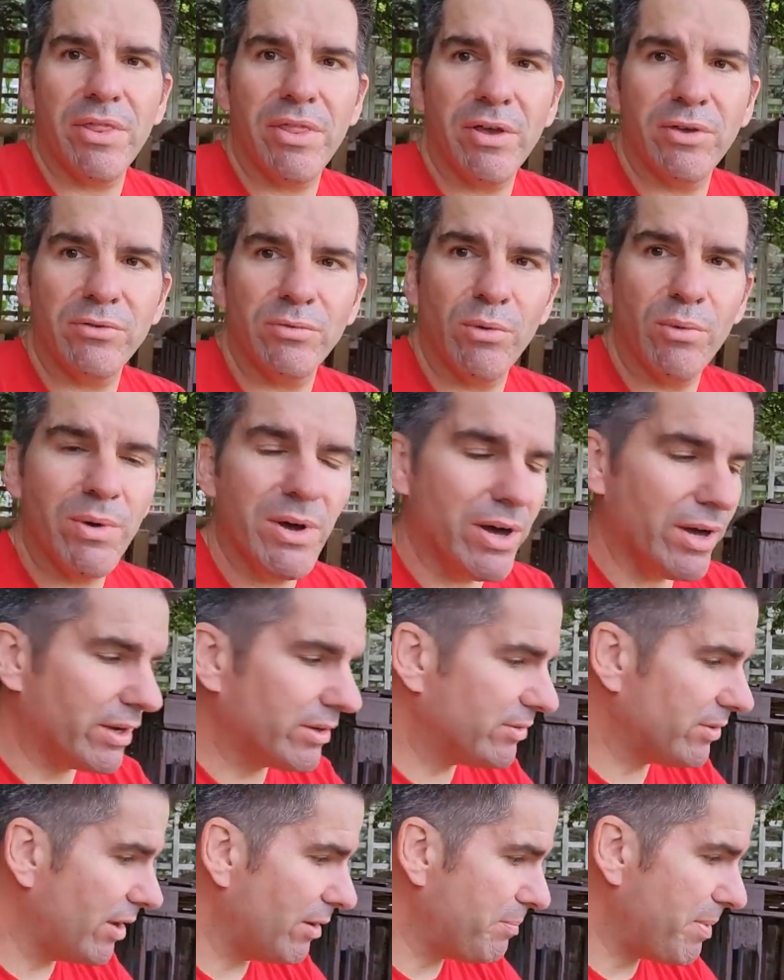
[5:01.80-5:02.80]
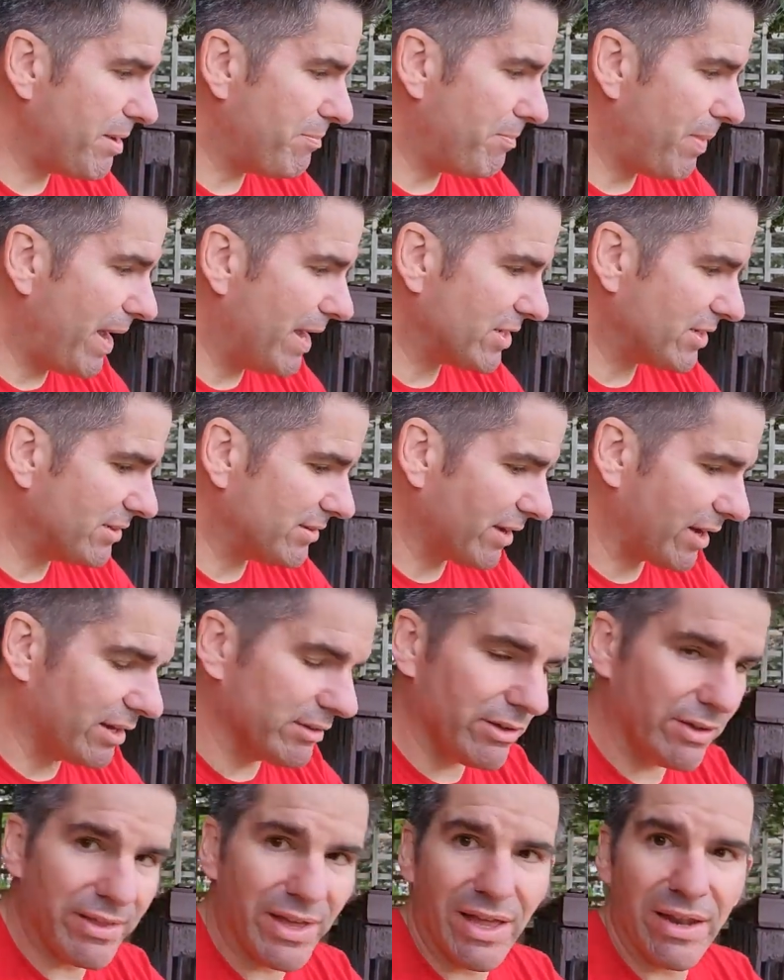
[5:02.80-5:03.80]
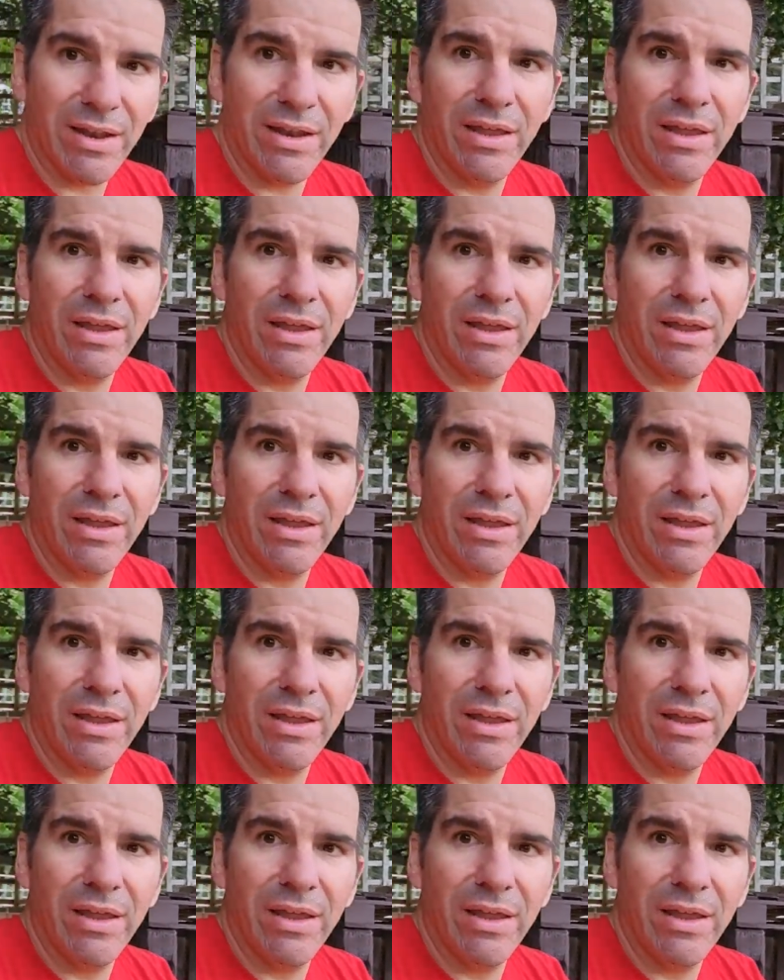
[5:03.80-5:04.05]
of those will work. So a bit of patience, I'm going to do that.